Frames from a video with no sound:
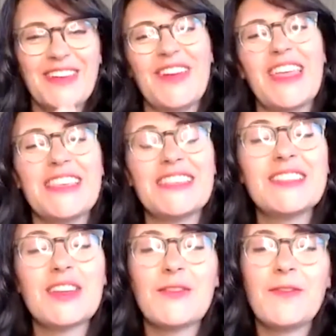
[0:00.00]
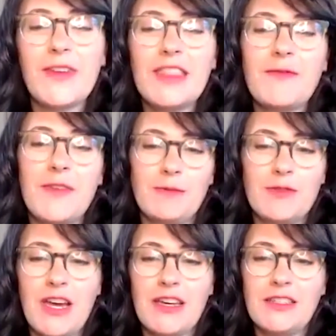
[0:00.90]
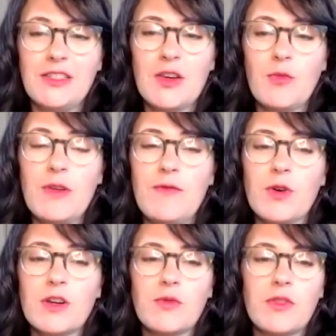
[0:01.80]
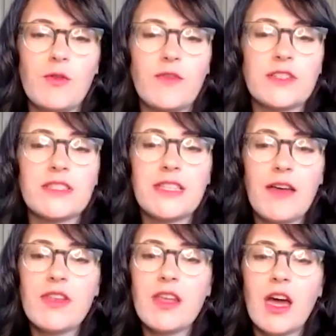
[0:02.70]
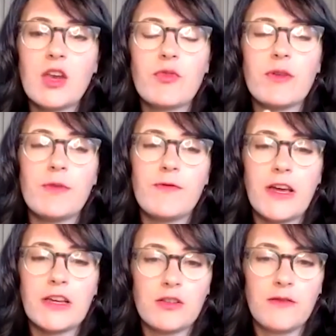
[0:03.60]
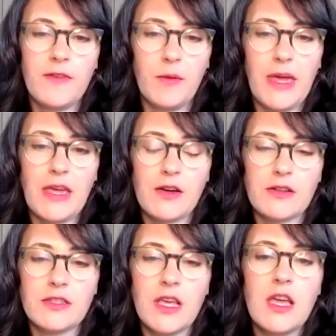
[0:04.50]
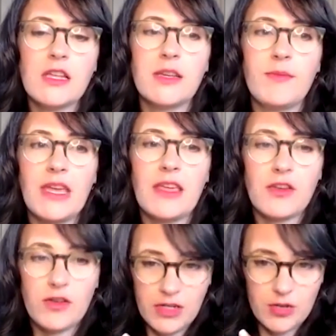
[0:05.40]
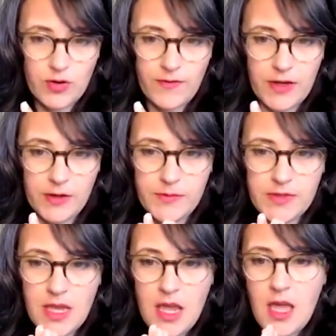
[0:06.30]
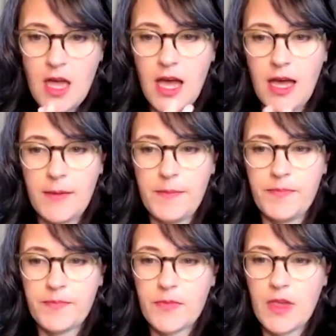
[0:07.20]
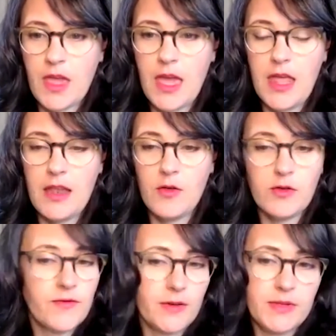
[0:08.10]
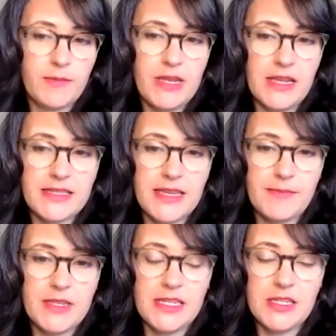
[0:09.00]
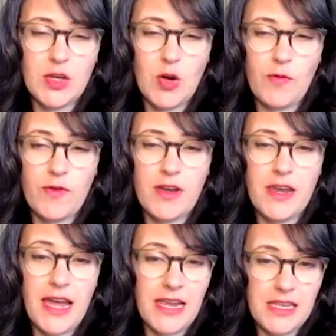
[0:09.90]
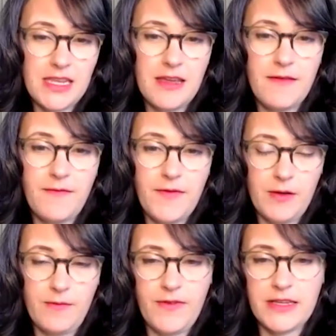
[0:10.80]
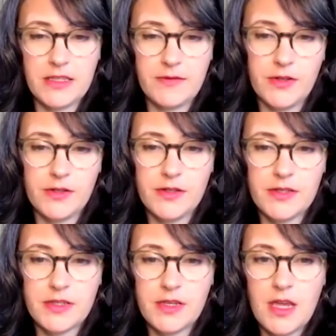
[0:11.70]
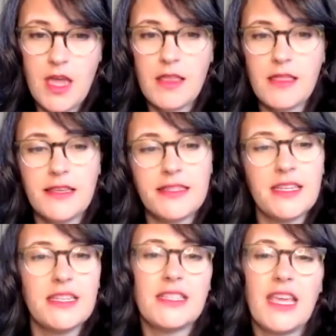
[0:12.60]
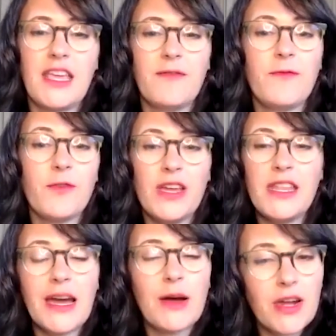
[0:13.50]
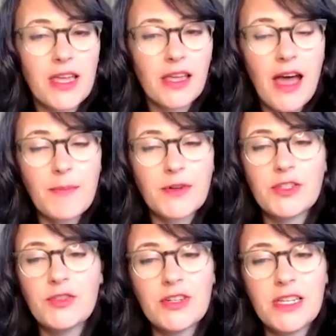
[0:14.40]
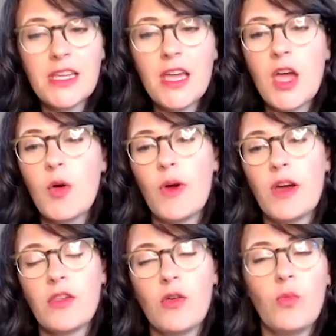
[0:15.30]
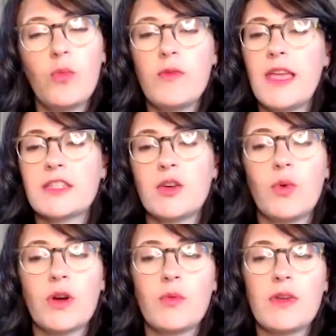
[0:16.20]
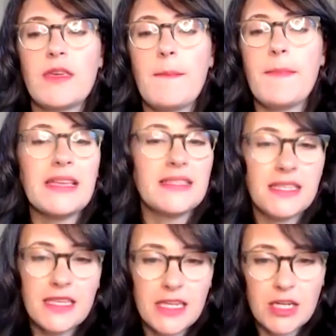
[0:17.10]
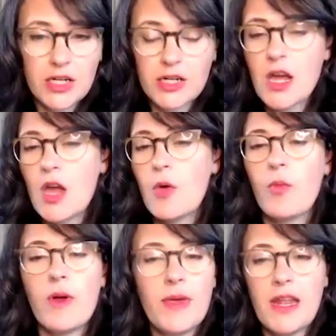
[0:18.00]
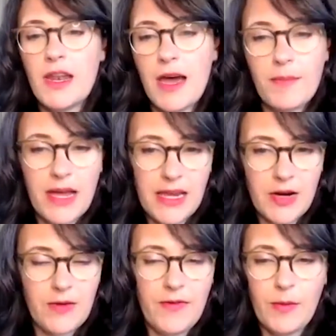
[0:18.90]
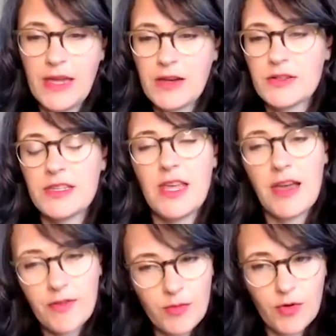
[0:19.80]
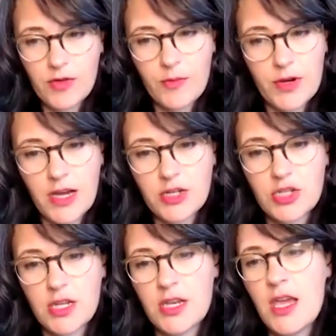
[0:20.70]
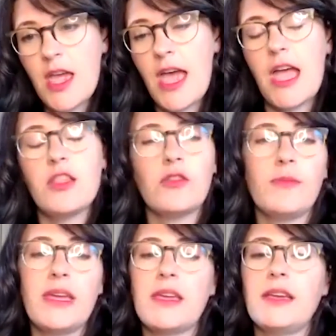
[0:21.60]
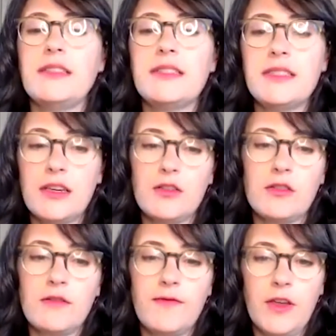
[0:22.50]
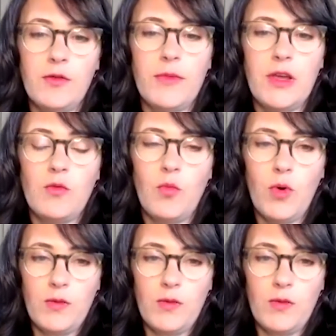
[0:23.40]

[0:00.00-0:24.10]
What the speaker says: This is our 5th film challenge. We've worked with over 700 professional filmmakers to make 30 short films. And those films have been accepted into over 90 film festivals. This is a free networking opportunity where you'll get to work with amazing gear, women and non-binary filmmakers in every role of production, and you'll make a stellar film in one